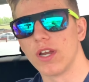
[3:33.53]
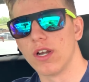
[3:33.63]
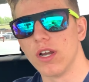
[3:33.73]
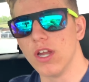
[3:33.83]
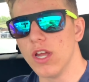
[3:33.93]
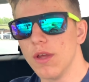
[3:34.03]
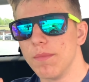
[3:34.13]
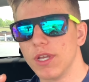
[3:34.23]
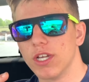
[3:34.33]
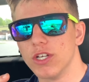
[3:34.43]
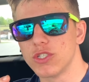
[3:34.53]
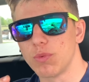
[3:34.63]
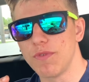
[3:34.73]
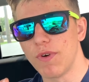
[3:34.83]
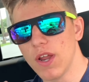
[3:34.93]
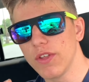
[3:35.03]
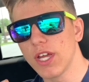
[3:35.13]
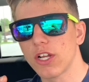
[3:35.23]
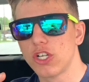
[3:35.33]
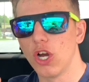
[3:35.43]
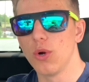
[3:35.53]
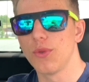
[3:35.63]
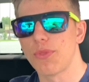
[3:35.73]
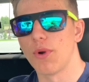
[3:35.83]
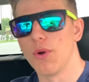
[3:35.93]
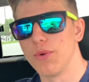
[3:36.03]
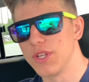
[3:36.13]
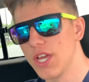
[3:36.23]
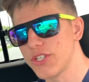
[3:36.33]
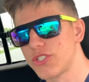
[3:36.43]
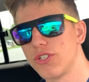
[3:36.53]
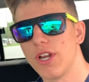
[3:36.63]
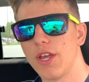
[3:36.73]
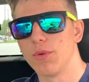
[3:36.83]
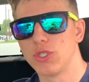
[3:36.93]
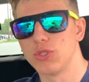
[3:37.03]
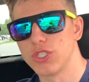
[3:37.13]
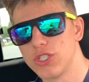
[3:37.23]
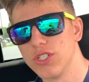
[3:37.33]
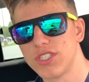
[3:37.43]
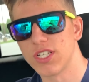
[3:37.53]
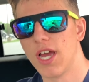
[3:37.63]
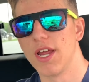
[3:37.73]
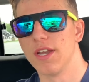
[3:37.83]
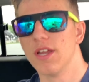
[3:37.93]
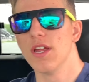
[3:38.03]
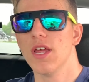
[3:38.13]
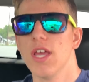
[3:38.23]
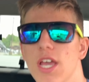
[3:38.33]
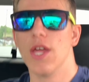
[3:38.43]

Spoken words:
there, because we finally got a code thrown yesterday, which is a good sign.